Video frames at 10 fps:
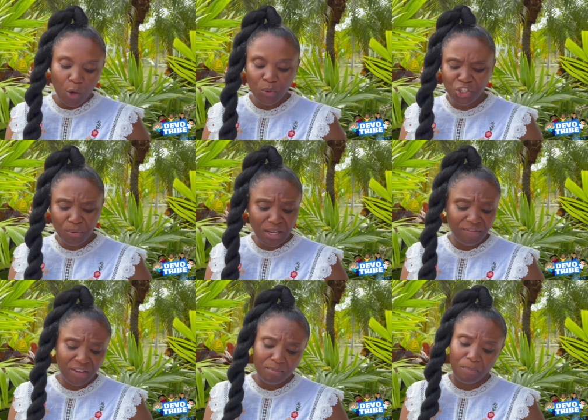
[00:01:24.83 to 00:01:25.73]
Would you
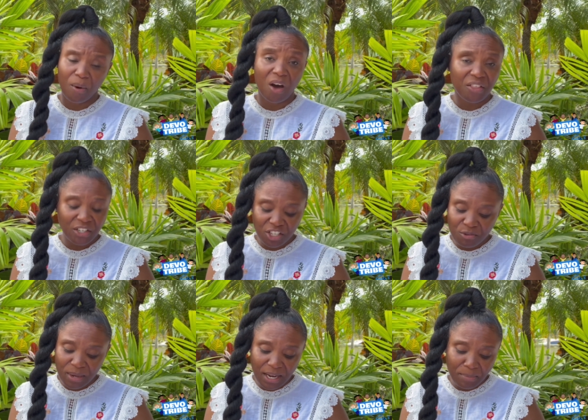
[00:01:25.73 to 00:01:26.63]
even bother
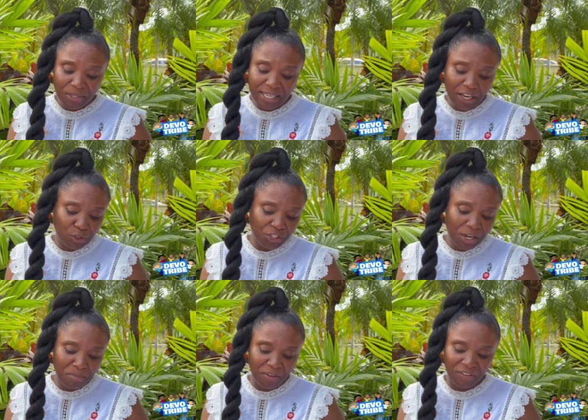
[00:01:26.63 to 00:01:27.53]
to eat a potato
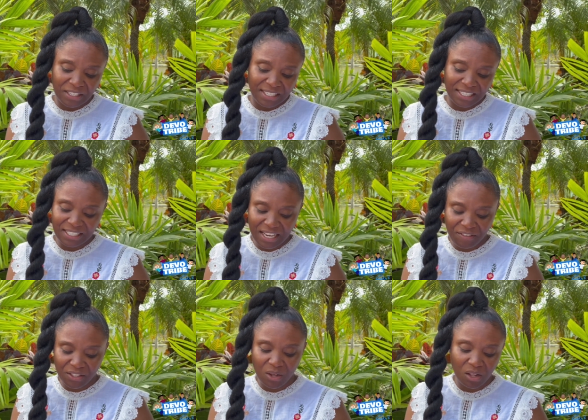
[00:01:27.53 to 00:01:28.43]
chip if it didn't
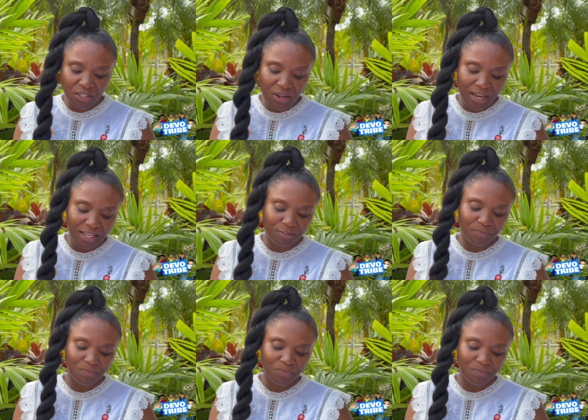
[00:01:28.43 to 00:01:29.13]
have salt on it?